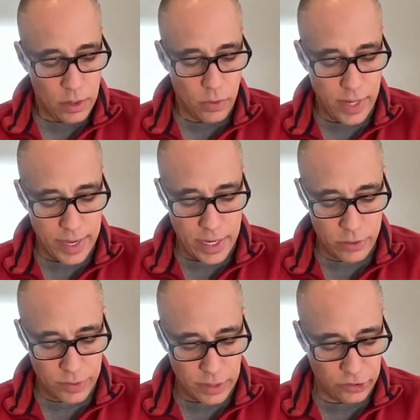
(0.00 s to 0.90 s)
Okay,
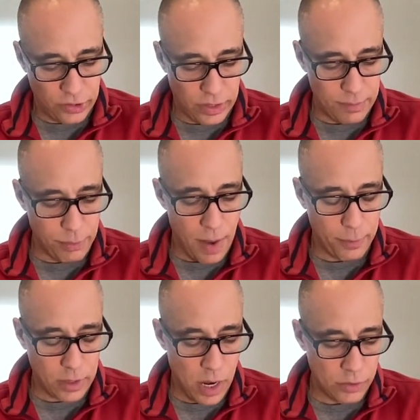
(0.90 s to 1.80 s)
introduction.
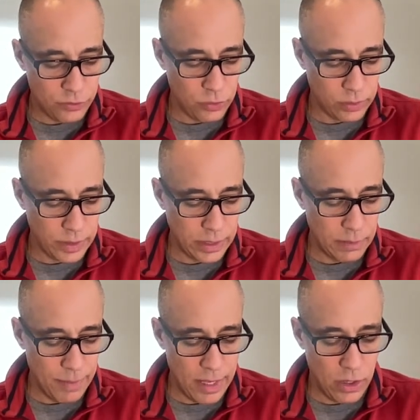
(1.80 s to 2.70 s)
Improper
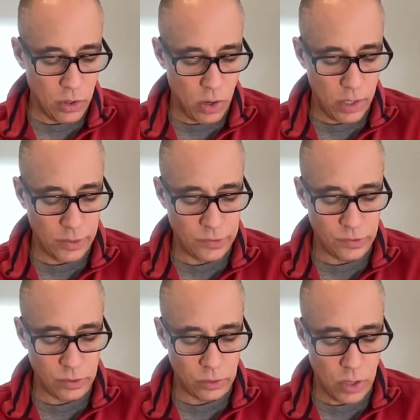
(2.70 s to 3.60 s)
contouring may
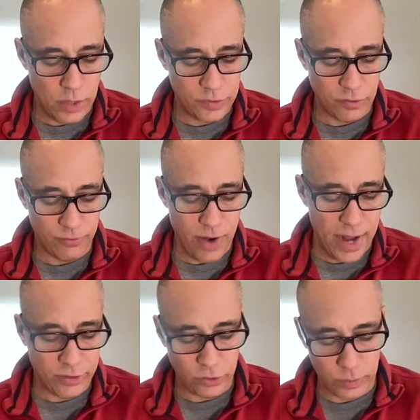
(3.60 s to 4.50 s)
cause loss of
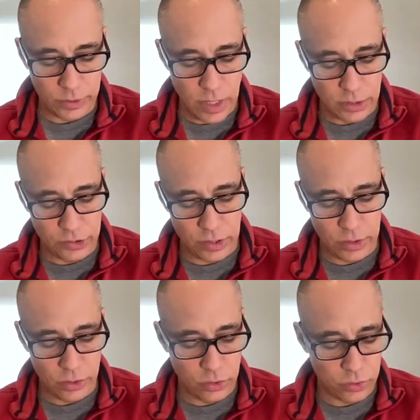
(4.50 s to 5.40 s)
fracture reduction,